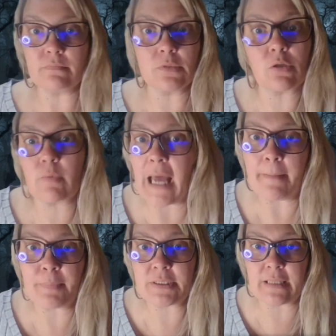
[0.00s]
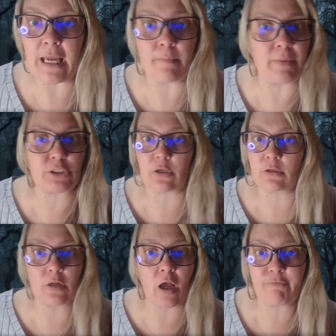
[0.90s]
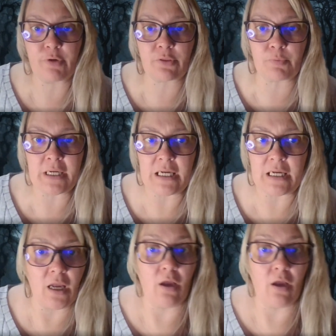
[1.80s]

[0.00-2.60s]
Look what happened to them. It started off with 3.